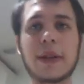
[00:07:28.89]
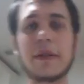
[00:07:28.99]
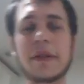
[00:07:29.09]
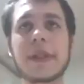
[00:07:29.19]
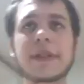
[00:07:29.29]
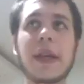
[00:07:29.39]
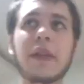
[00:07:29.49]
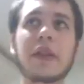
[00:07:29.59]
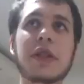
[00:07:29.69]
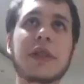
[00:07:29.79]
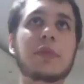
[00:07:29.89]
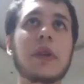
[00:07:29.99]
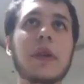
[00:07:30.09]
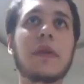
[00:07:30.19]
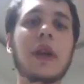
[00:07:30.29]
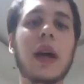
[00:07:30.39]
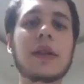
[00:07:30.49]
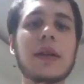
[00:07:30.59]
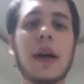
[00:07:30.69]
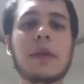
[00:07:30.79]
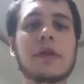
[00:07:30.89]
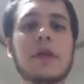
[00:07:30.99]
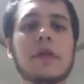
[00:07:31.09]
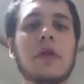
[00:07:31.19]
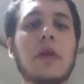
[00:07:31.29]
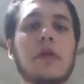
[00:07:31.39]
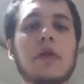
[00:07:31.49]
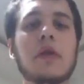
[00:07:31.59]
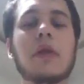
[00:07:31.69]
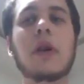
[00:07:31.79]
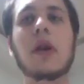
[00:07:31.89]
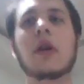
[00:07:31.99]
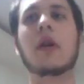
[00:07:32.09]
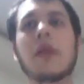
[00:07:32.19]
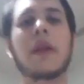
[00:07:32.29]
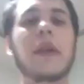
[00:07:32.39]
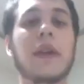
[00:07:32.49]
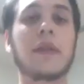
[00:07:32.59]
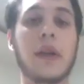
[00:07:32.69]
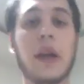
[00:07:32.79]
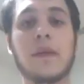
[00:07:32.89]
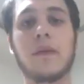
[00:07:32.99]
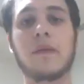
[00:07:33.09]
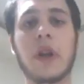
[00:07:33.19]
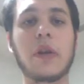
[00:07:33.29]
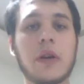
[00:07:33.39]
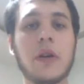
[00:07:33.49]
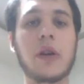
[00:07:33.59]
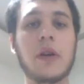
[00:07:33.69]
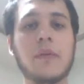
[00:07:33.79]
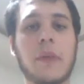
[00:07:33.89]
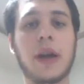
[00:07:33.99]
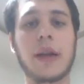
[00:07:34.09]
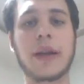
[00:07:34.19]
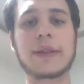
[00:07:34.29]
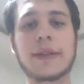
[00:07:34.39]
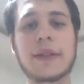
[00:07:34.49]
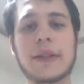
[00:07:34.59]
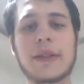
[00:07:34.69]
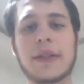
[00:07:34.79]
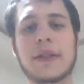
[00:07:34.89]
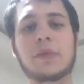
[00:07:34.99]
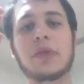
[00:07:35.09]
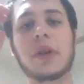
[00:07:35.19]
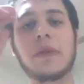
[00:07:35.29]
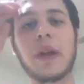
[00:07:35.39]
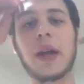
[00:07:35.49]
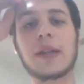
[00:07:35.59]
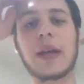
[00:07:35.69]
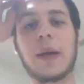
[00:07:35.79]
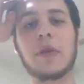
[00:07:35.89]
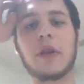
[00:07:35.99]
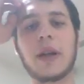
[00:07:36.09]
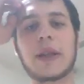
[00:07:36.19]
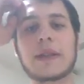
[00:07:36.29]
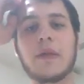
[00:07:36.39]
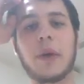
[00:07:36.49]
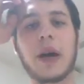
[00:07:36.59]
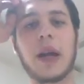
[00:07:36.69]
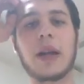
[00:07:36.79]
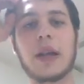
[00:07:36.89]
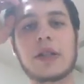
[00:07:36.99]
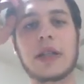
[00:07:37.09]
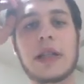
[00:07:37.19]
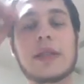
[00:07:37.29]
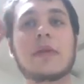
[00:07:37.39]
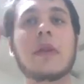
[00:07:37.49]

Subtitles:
She said that she's briefly had time to go through, they video record my classes. She said she's briefly had time to look at some of mine, and she's